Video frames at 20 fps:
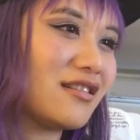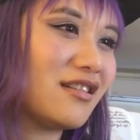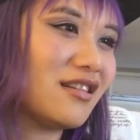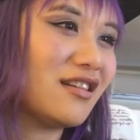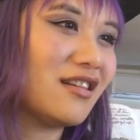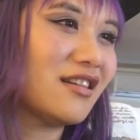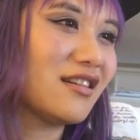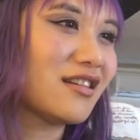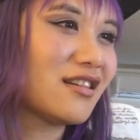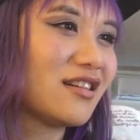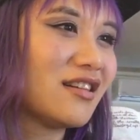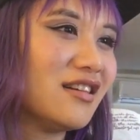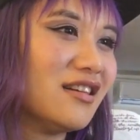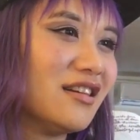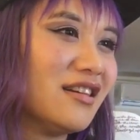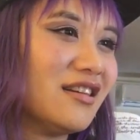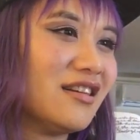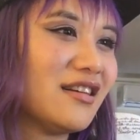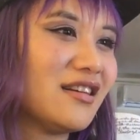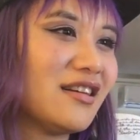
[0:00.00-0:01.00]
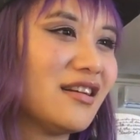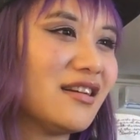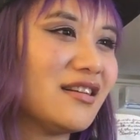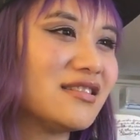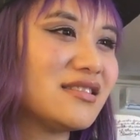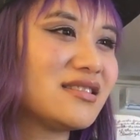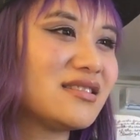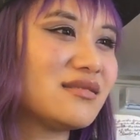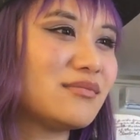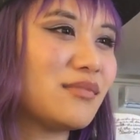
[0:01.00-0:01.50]
clock,
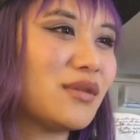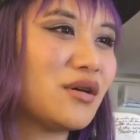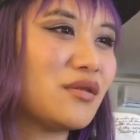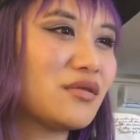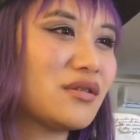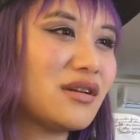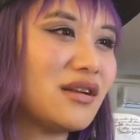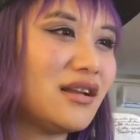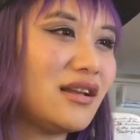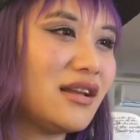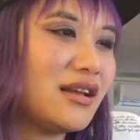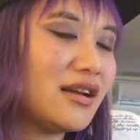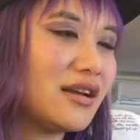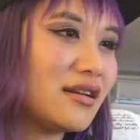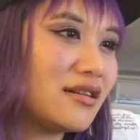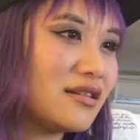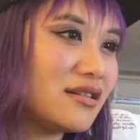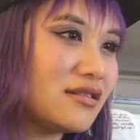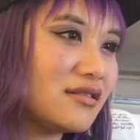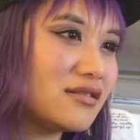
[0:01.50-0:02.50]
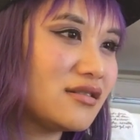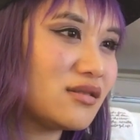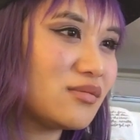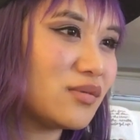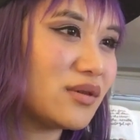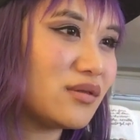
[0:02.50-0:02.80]
smoke clears.